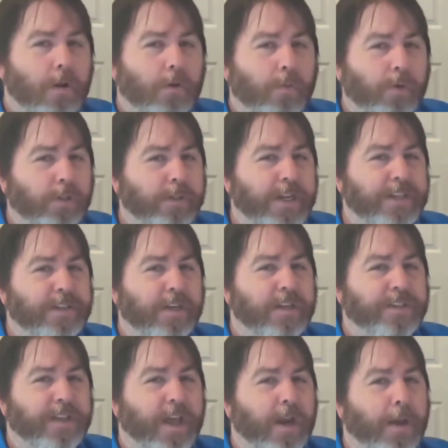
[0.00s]
Real easy to
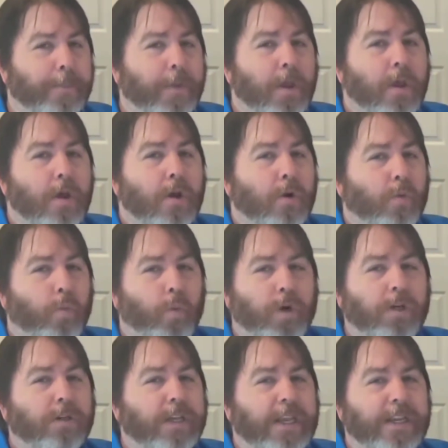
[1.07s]
set up,
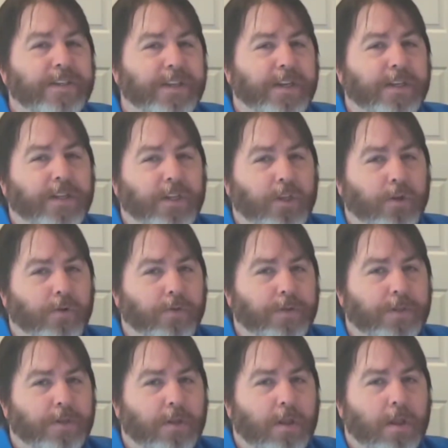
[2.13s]
real easy to
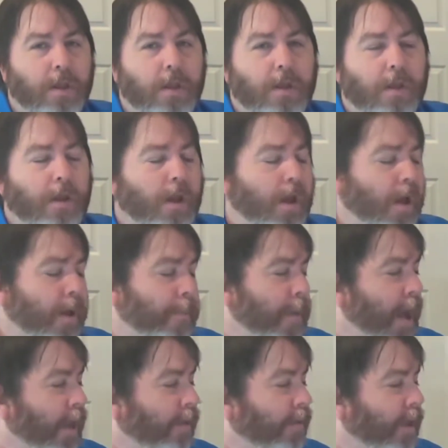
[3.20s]
use.
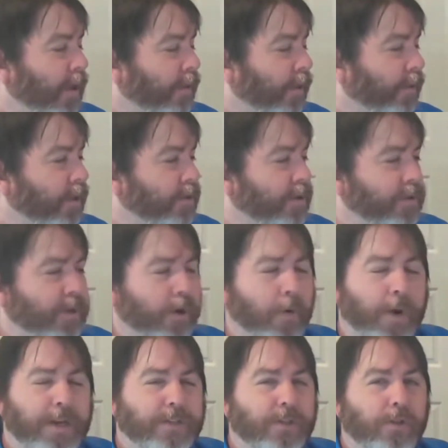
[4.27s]
I think that this is a
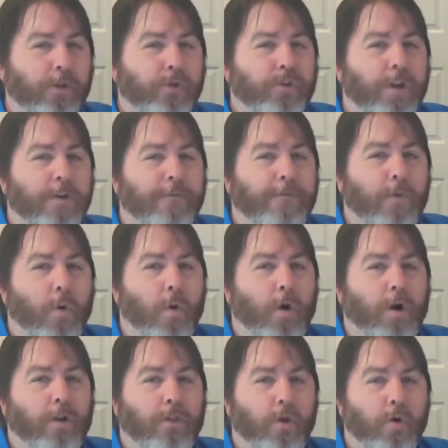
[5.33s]
great solution
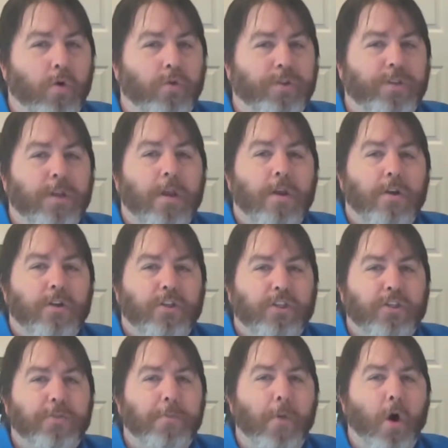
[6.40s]
for those
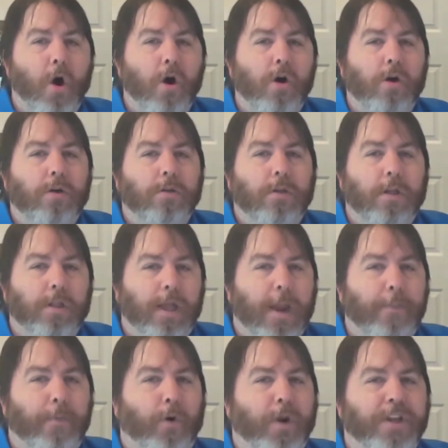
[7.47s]
small
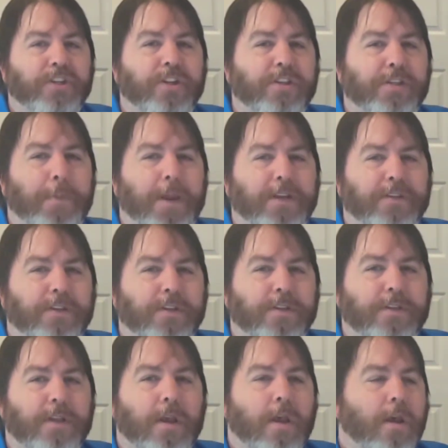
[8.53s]
collaboration
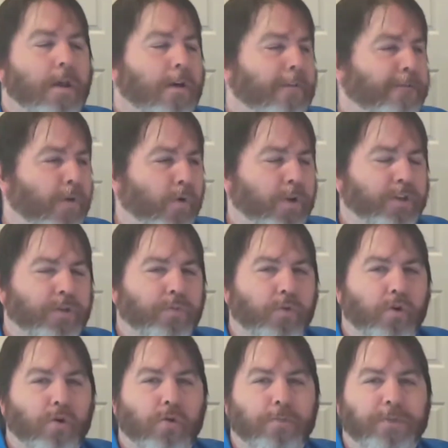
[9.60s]
spaces, focus
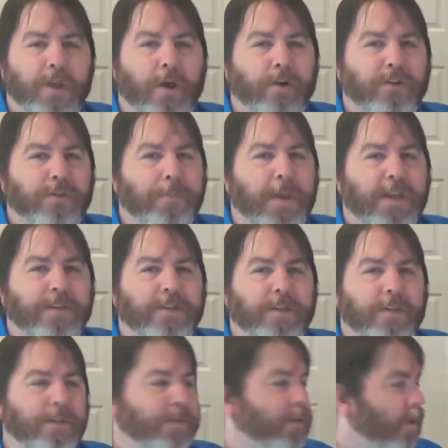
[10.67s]
rooms, huddle
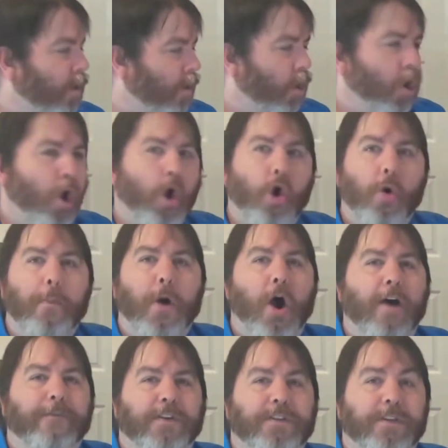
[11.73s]
spaces, home
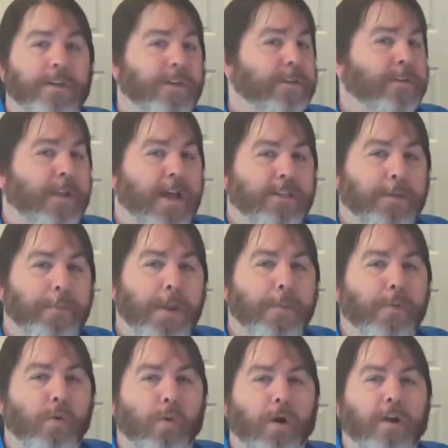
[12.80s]
offices. Lots of
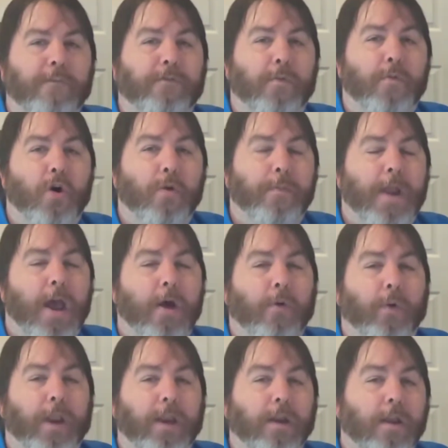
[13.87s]
people working from home now,
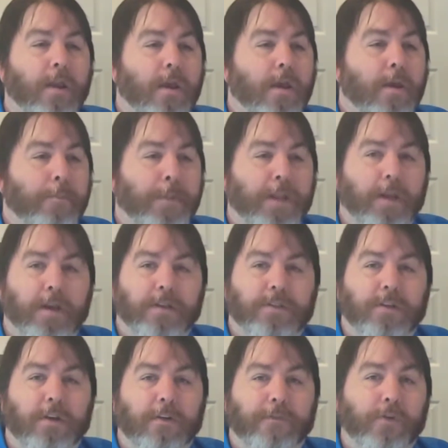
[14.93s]
right,
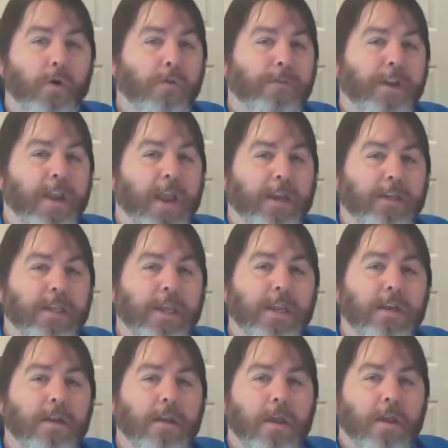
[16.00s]
because of
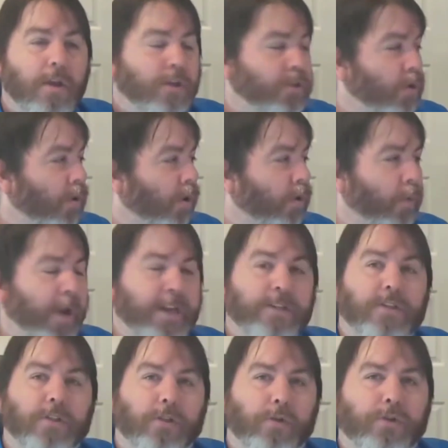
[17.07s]
COVID-19. So a great
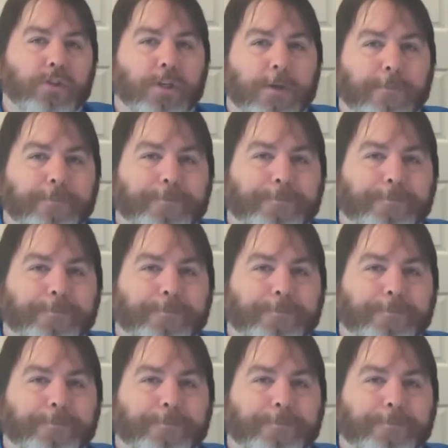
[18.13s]
solution.